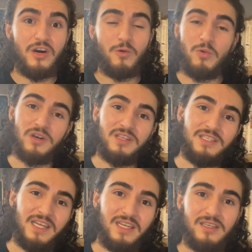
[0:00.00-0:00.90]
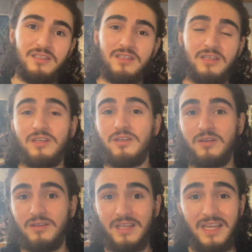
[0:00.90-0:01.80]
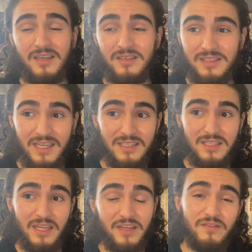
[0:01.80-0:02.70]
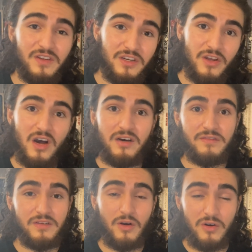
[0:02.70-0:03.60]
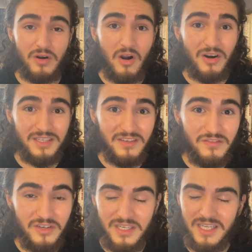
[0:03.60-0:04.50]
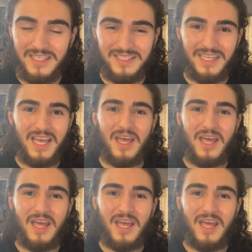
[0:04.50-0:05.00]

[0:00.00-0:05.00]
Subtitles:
where the data sets like veered off are different and